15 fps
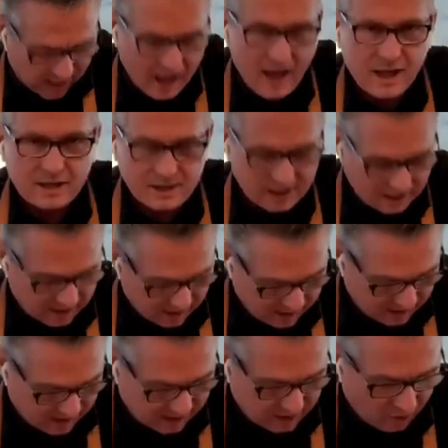Yeah,
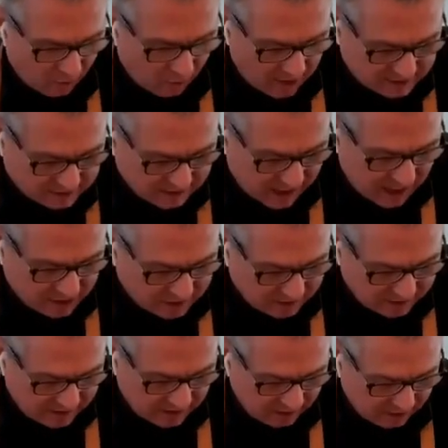it's
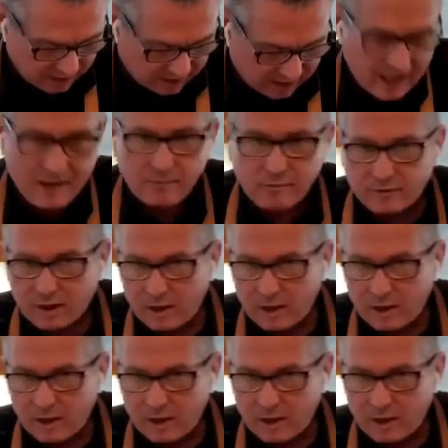actually came